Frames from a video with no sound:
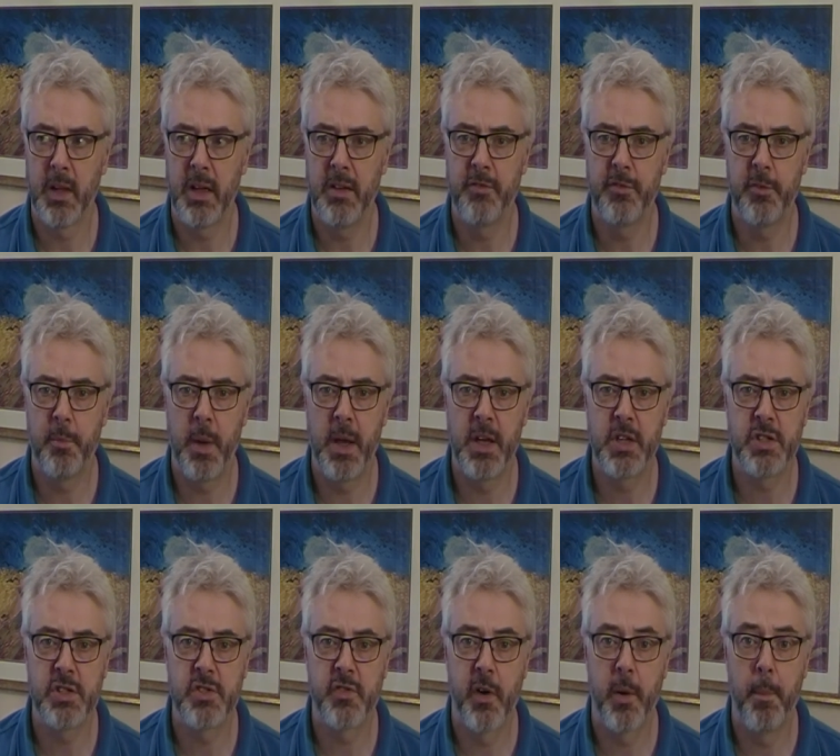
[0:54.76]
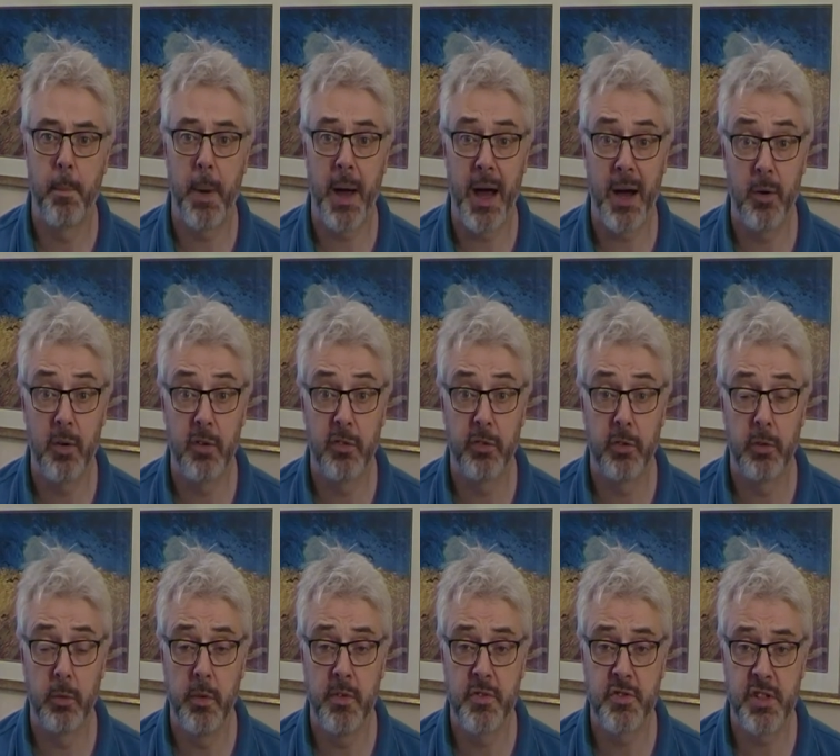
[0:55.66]
Information is very
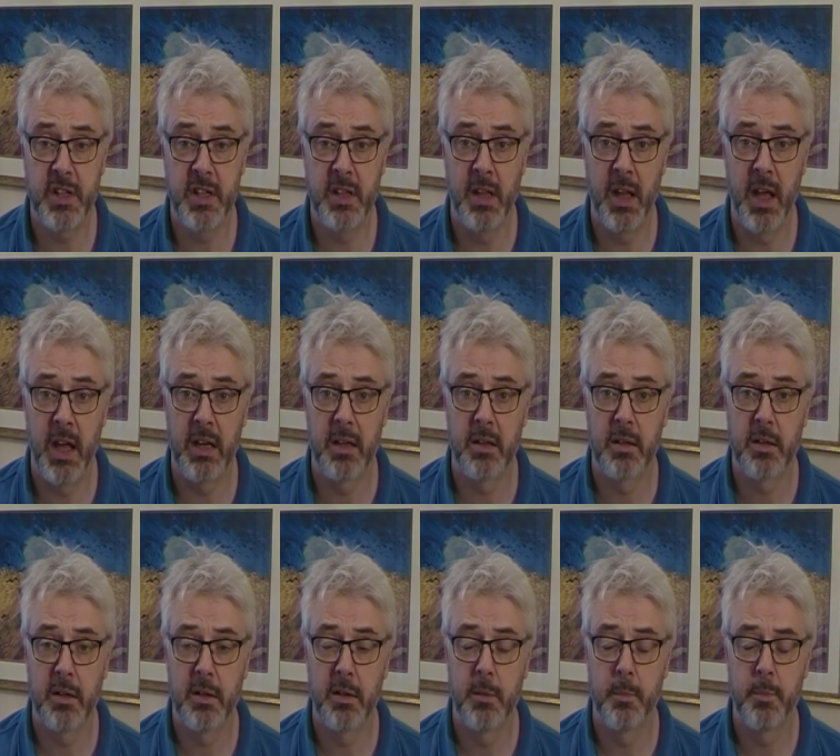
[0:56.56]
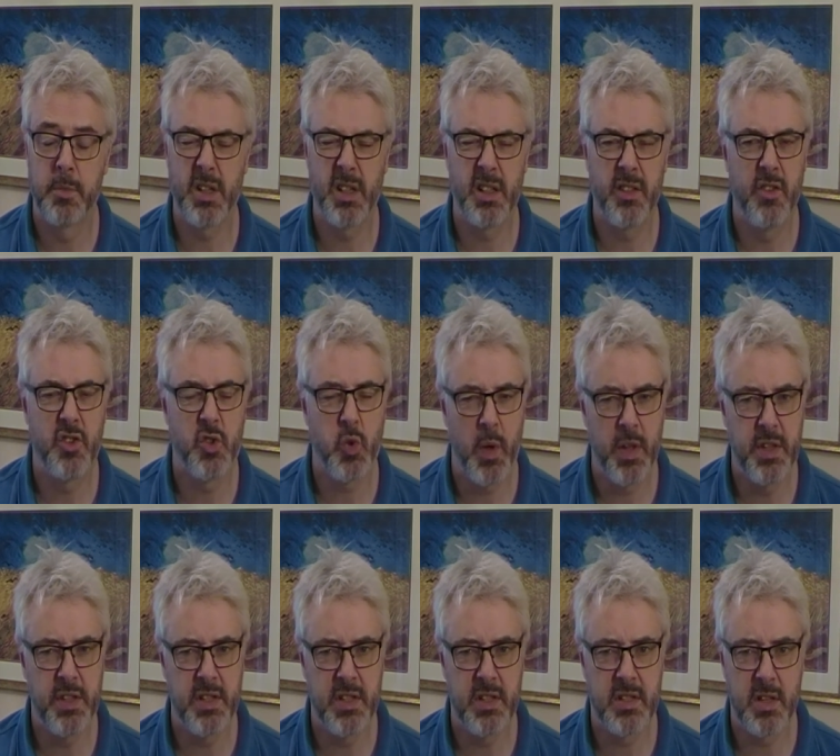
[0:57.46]
powerful. We've seen that, particularly in the
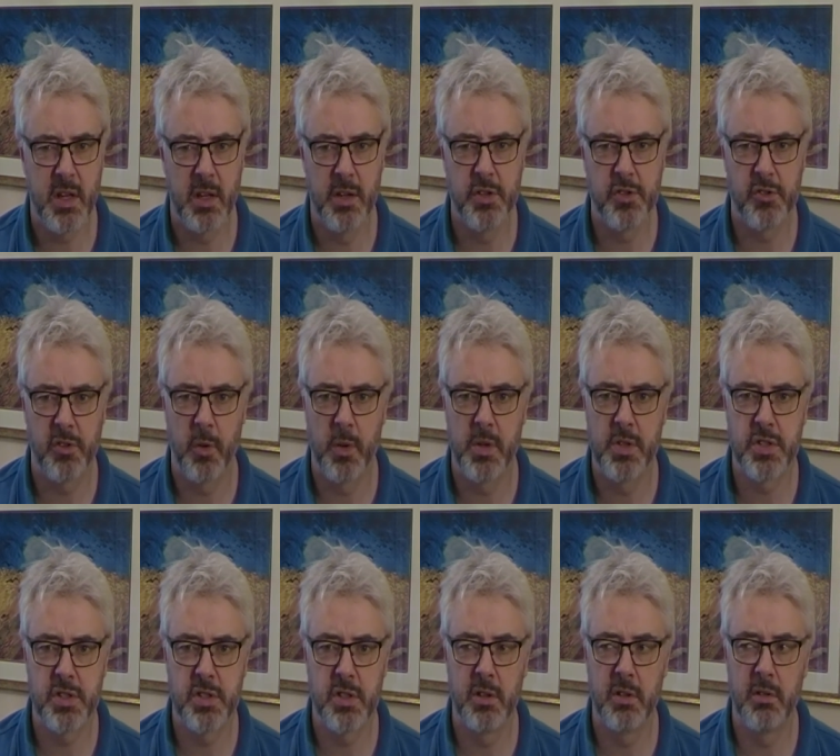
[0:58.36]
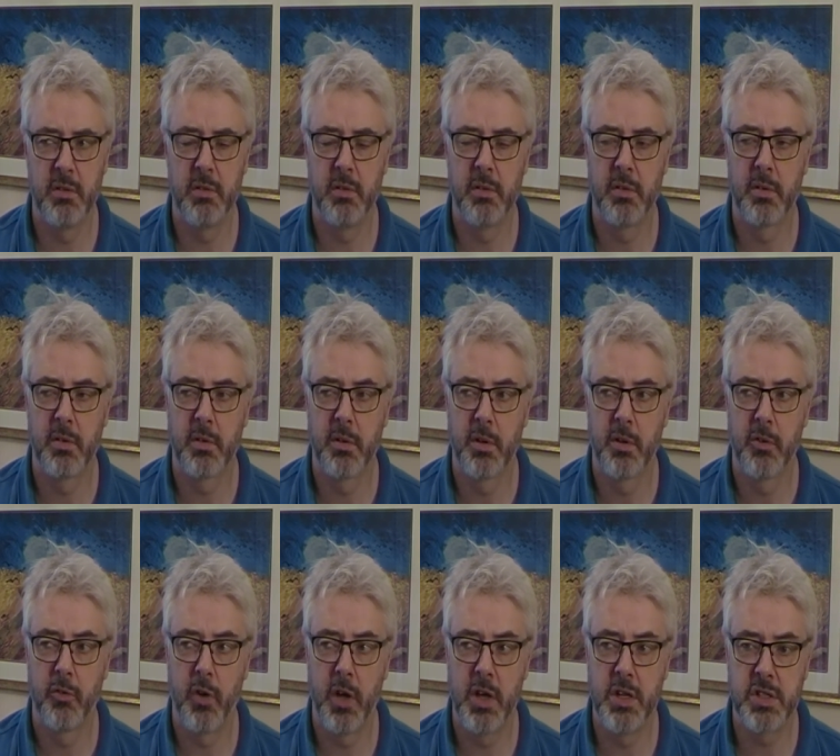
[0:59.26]
20th century when certain
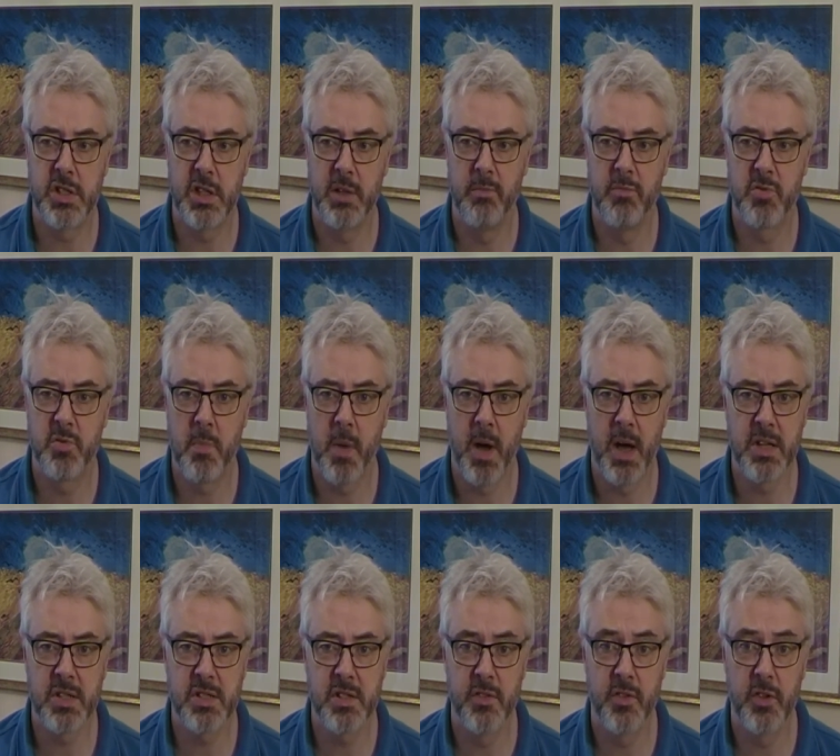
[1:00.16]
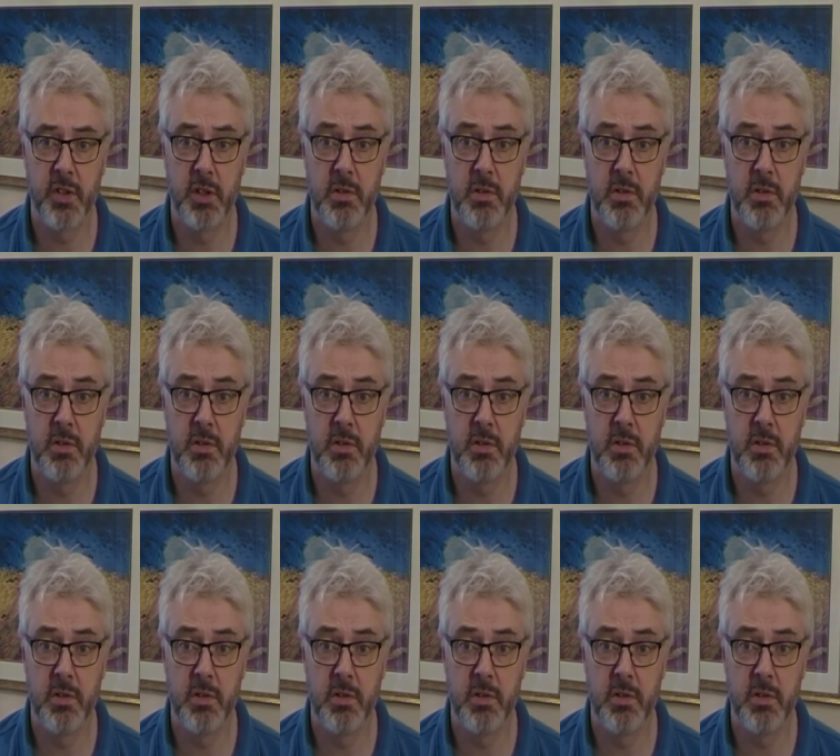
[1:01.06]
regimes mastered the